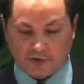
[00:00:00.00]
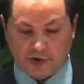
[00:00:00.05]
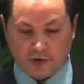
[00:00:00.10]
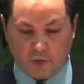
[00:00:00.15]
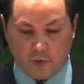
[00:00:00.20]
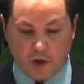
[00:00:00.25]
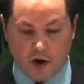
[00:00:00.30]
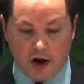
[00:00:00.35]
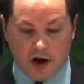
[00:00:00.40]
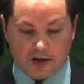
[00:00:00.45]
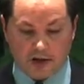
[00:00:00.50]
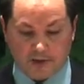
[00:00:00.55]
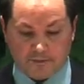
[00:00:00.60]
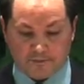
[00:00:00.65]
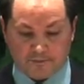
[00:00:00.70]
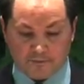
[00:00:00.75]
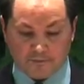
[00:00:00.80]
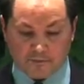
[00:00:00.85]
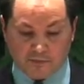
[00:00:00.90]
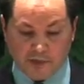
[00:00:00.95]
To walk
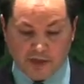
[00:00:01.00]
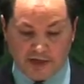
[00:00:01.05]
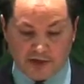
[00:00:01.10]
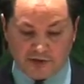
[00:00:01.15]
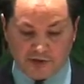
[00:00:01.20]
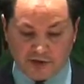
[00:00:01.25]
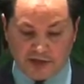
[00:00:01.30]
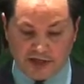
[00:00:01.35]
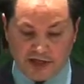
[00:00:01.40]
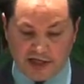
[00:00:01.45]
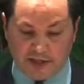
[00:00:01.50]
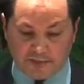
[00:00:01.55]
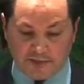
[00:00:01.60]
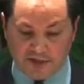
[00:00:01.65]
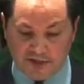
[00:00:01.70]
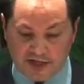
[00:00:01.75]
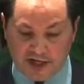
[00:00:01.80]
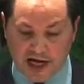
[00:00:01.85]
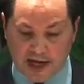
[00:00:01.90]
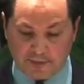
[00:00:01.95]
is to keep
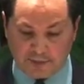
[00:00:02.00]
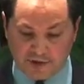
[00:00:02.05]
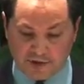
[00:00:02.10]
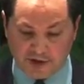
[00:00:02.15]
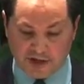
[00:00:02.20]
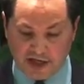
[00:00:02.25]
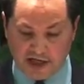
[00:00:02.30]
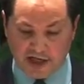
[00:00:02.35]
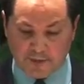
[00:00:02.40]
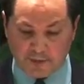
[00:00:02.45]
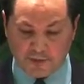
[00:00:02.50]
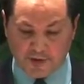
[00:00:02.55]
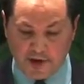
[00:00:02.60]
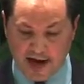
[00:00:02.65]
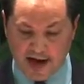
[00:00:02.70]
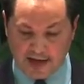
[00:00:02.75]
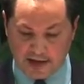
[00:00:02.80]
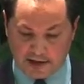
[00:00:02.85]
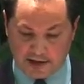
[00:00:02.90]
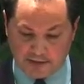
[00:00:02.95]
step, to keep
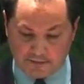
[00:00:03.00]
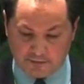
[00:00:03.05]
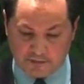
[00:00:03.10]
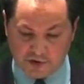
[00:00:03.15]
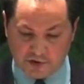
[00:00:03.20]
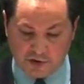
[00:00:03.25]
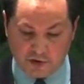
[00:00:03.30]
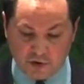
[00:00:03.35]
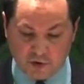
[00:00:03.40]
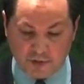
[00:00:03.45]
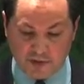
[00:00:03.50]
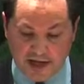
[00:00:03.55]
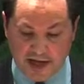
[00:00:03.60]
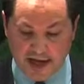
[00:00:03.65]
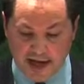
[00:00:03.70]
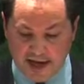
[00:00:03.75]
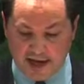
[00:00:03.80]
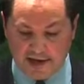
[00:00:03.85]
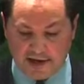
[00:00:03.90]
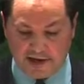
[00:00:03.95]
rank, to
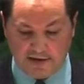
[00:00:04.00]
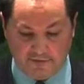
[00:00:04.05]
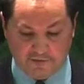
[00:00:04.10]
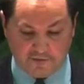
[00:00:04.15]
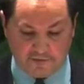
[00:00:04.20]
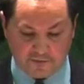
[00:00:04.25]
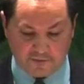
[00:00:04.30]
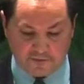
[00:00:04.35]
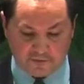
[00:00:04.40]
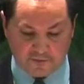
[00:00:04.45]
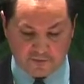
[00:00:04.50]
behave,